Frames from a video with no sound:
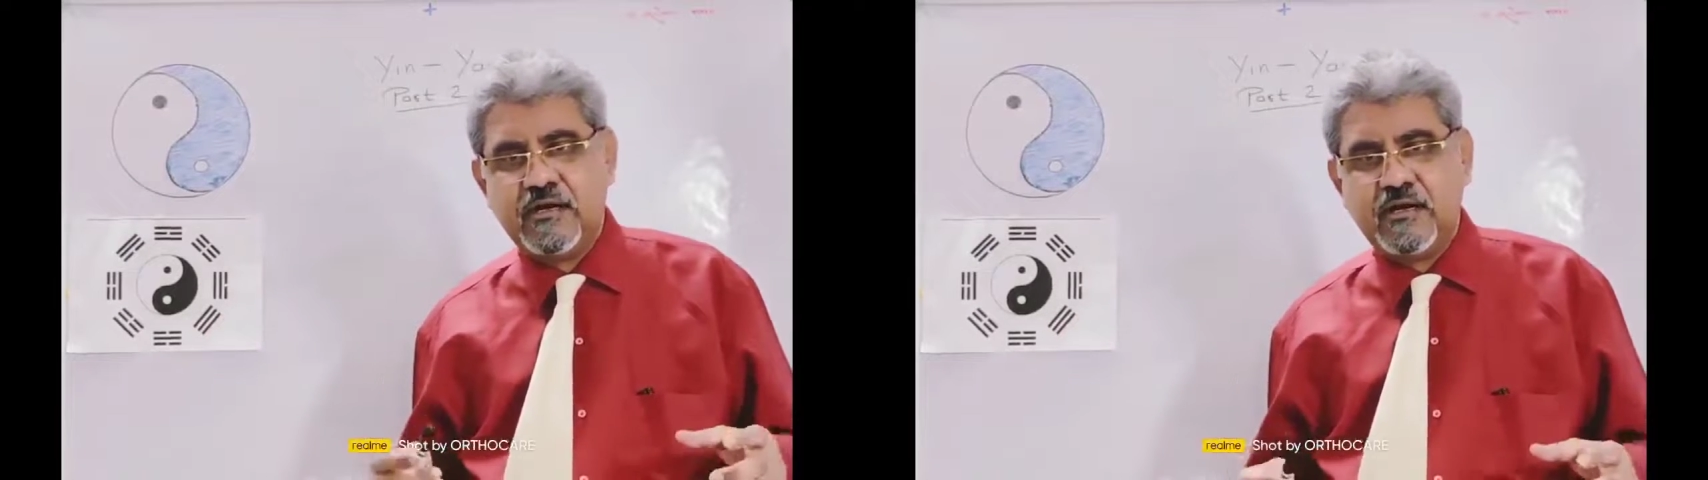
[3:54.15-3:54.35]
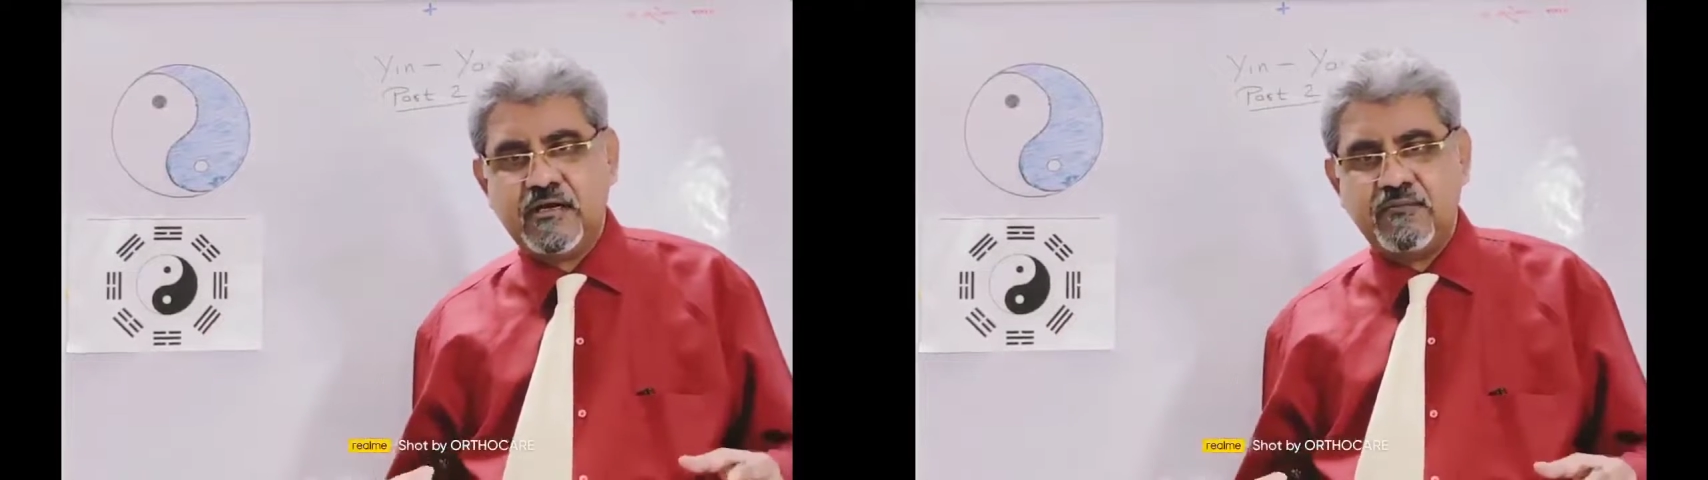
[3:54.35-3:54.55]

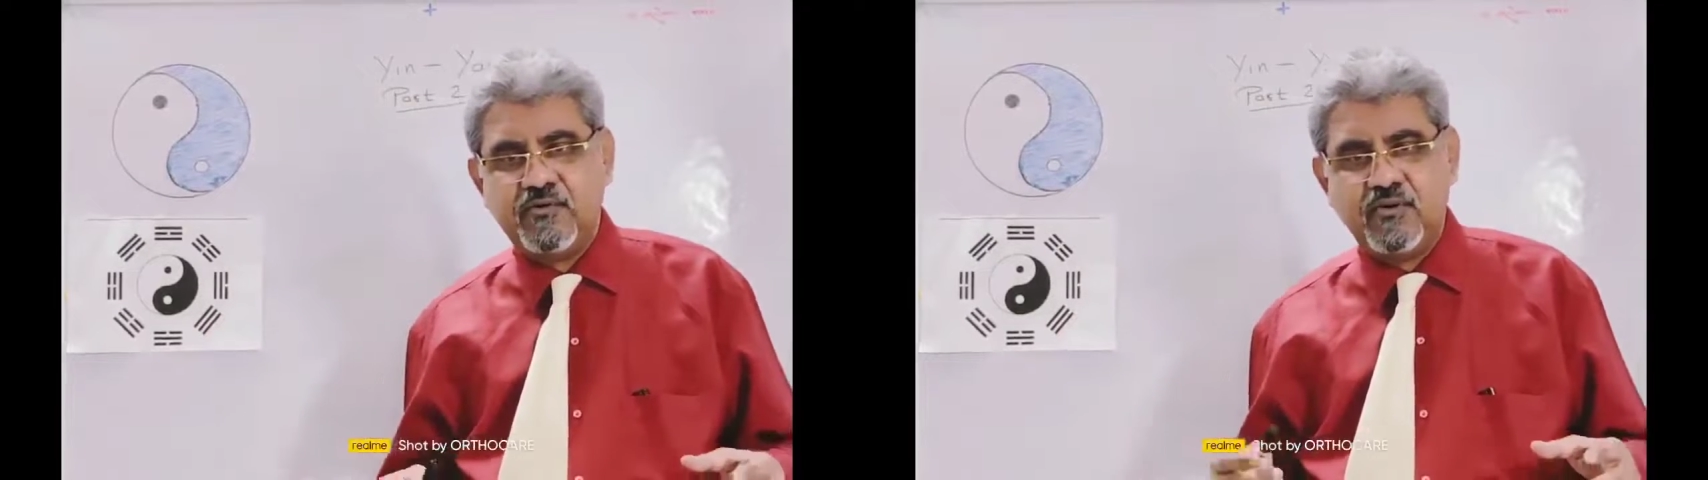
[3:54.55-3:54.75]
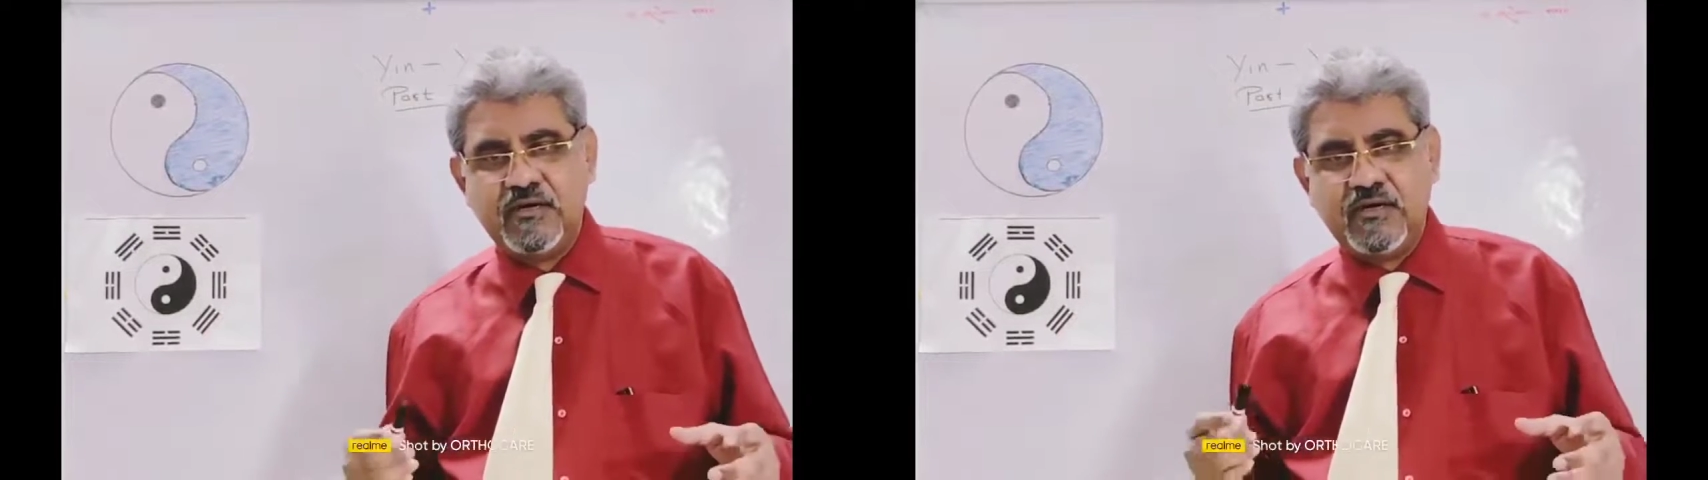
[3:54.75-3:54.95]

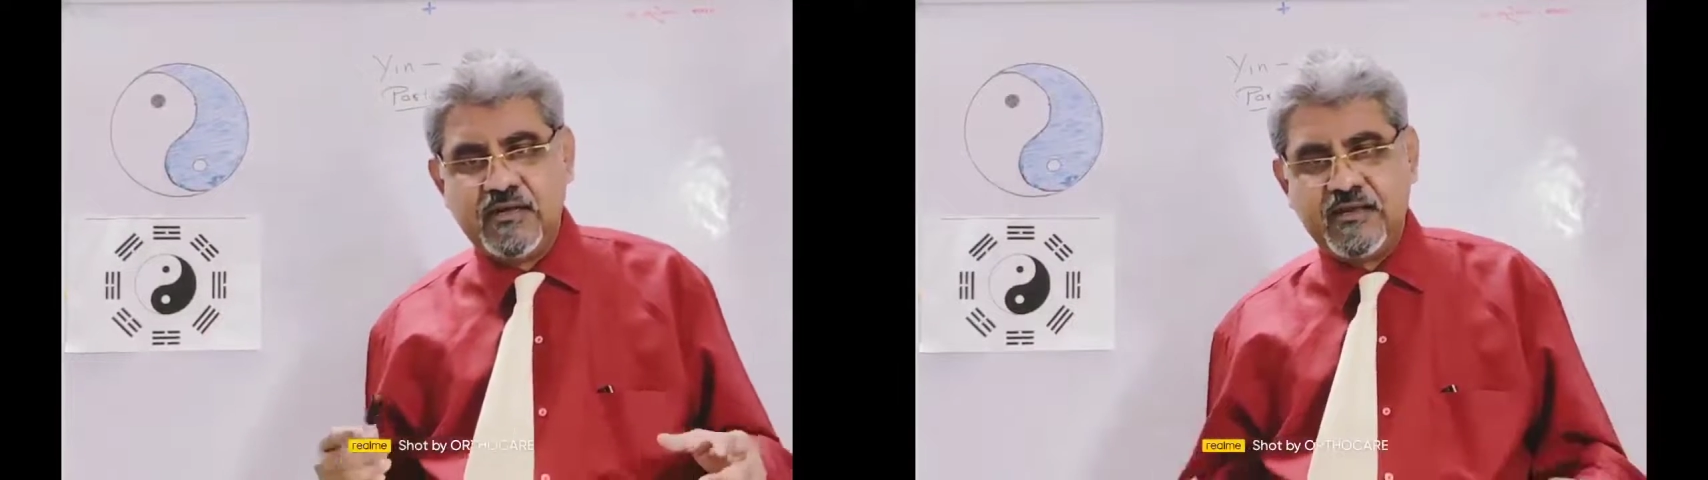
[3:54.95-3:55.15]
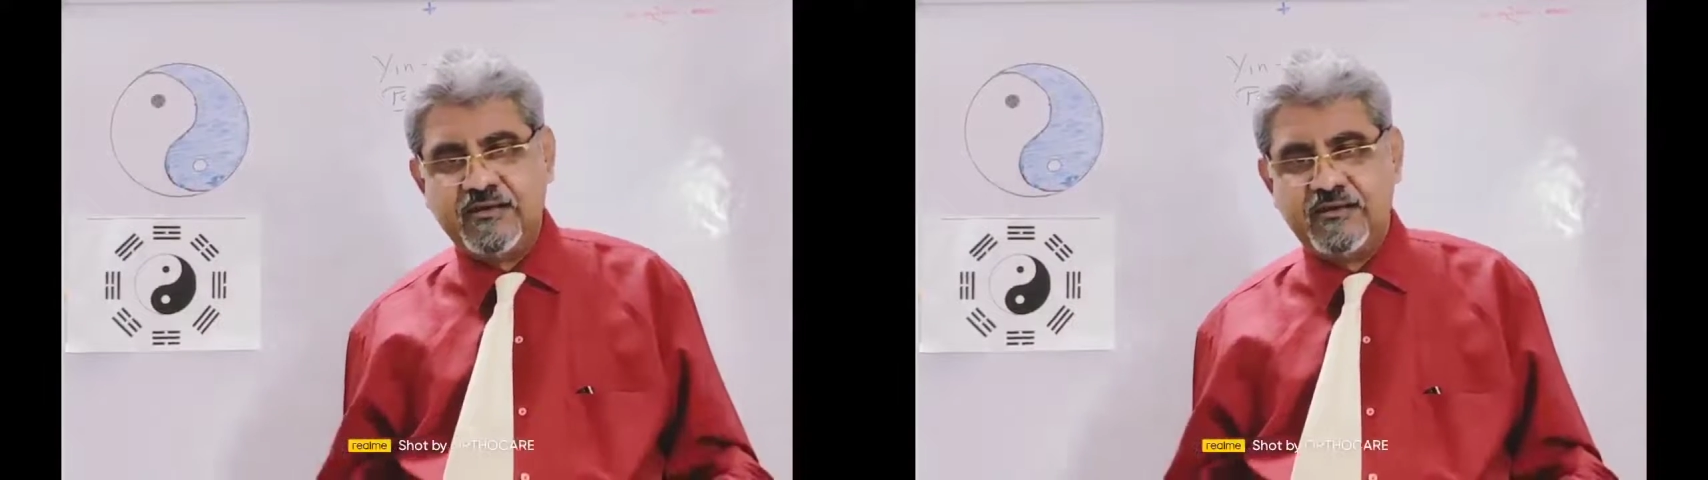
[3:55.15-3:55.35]
unbroken
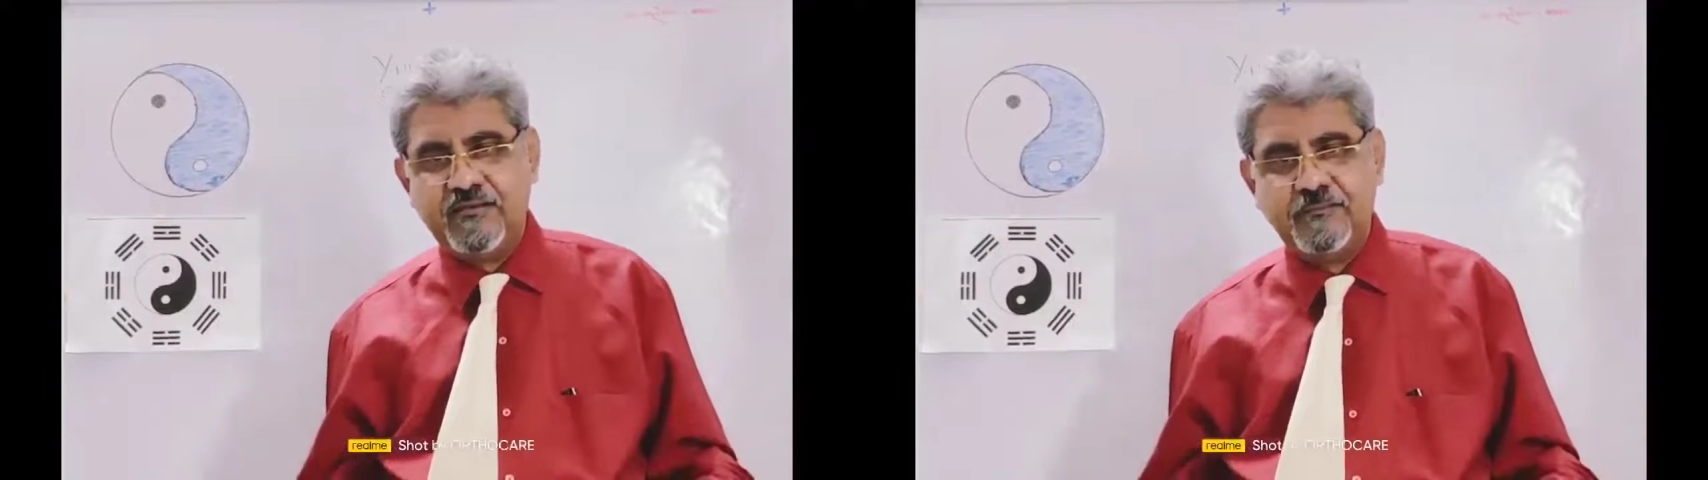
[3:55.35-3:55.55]
line.